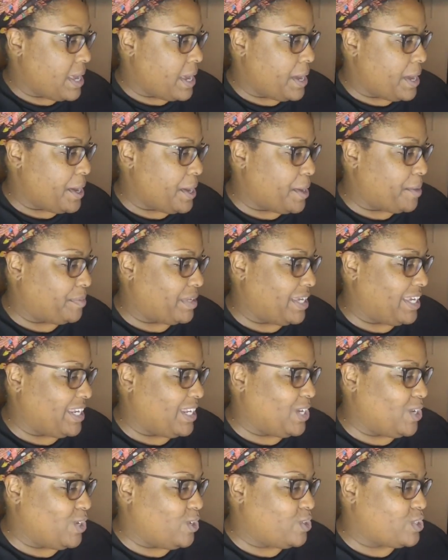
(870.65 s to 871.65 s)

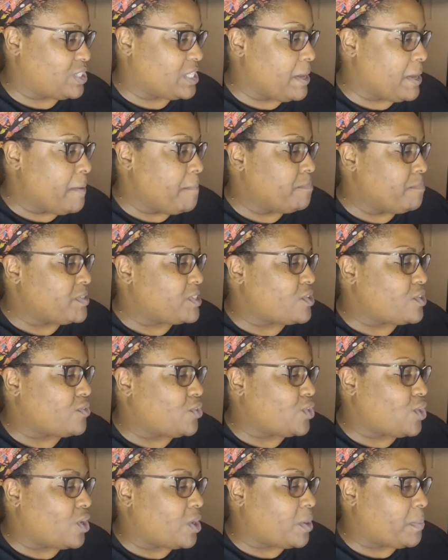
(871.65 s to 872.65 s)
Anywho, so if
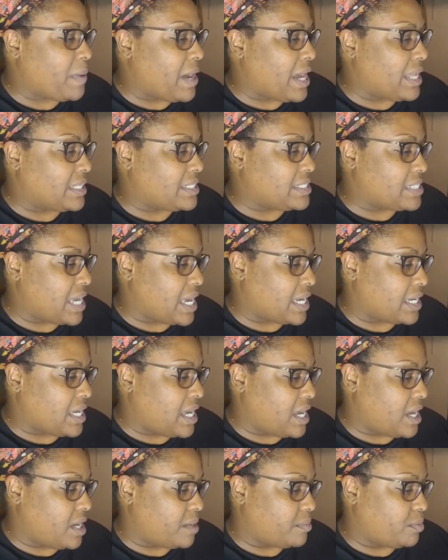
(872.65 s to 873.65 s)
you go to
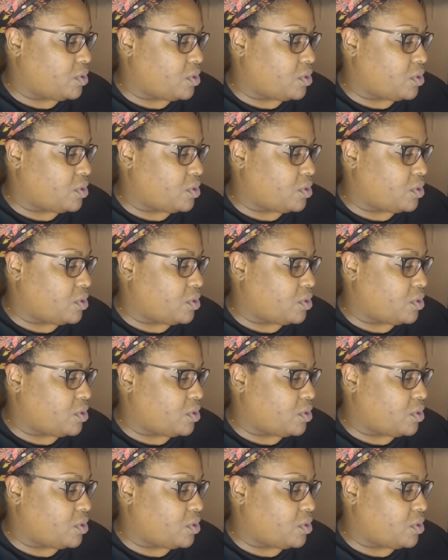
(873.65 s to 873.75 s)
pilot.com,